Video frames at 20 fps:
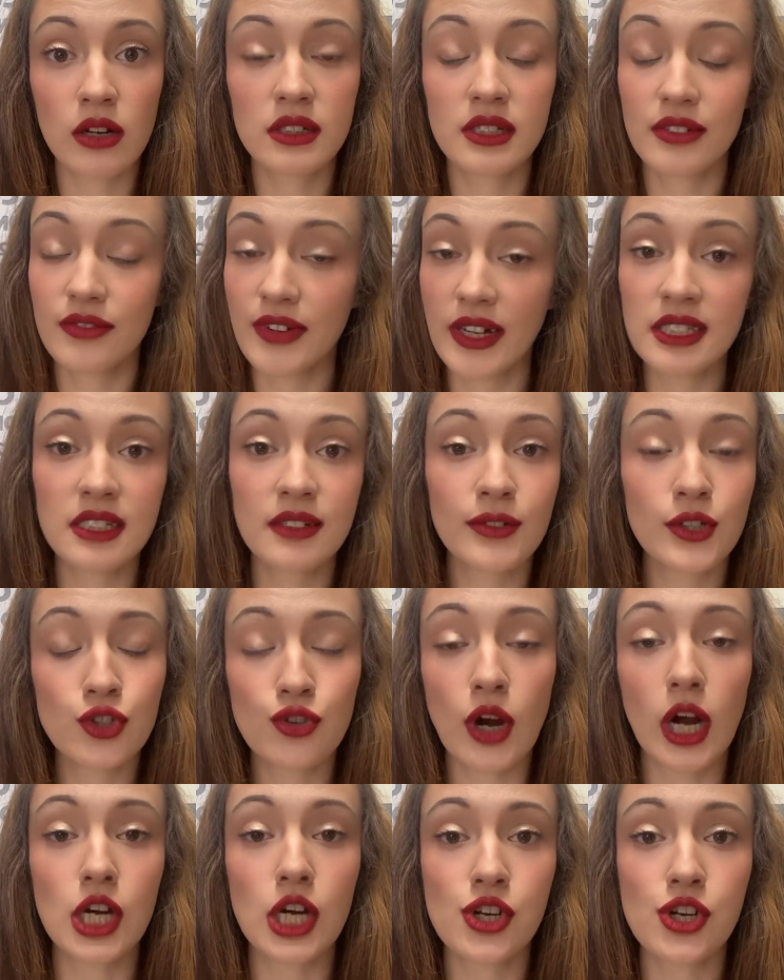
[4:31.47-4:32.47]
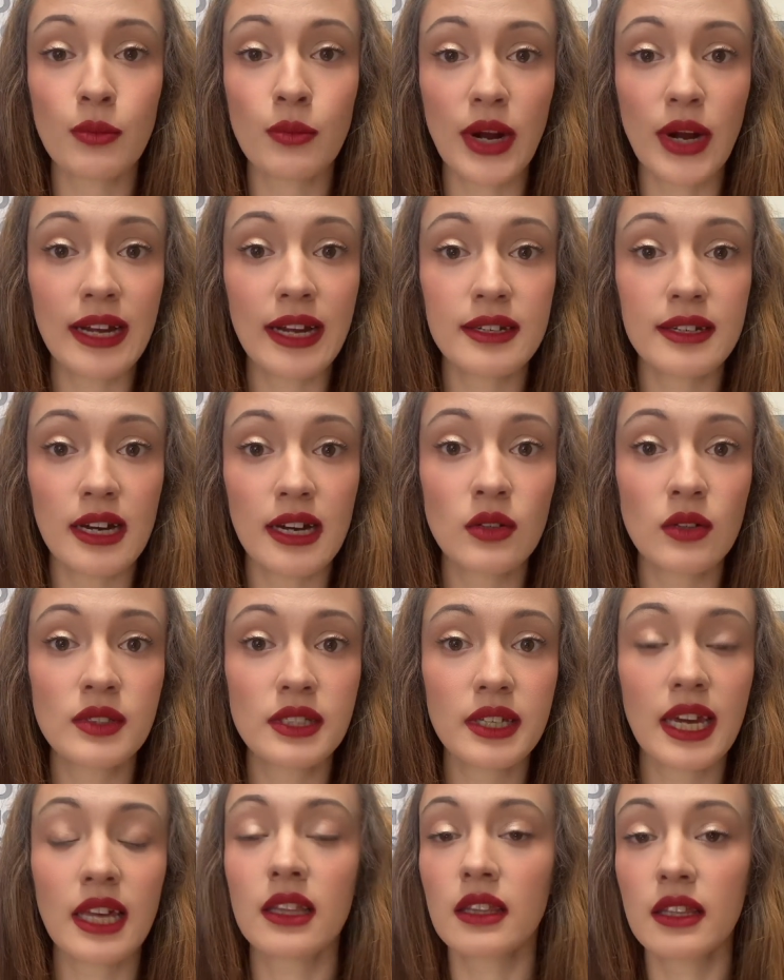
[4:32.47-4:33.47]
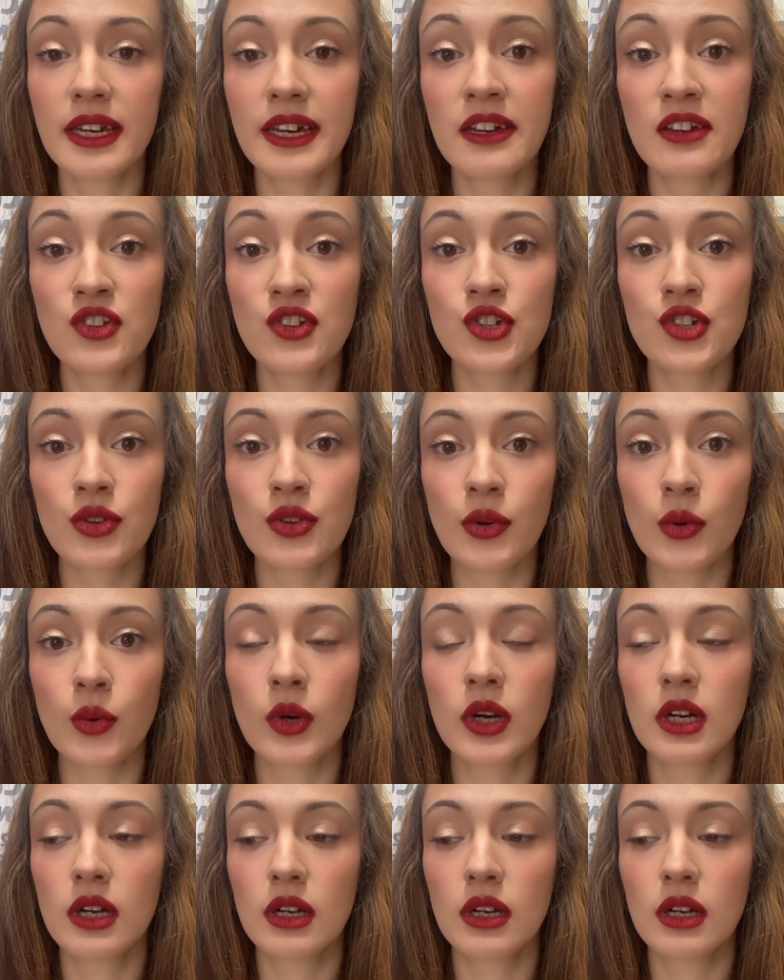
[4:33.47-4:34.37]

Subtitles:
defensive structure breakdowns can lead to